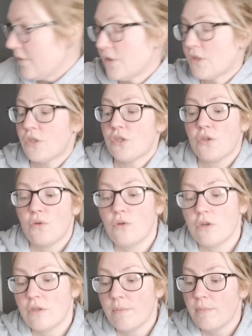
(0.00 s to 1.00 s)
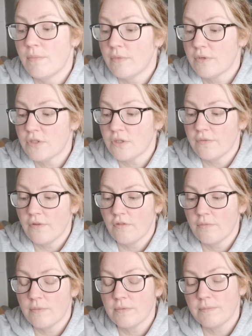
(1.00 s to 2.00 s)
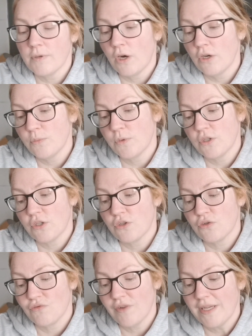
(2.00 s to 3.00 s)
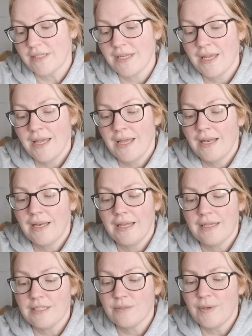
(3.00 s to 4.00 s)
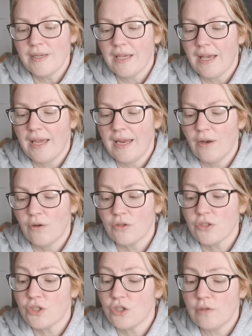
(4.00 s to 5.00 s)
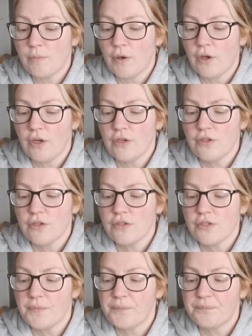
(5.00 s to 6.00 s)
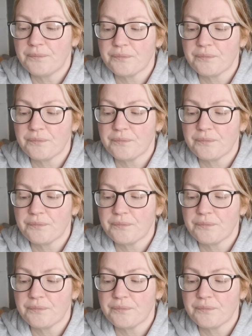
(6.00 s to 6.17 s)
Just scored the stuff off my cart, which is great. Last week I lost 2 pounds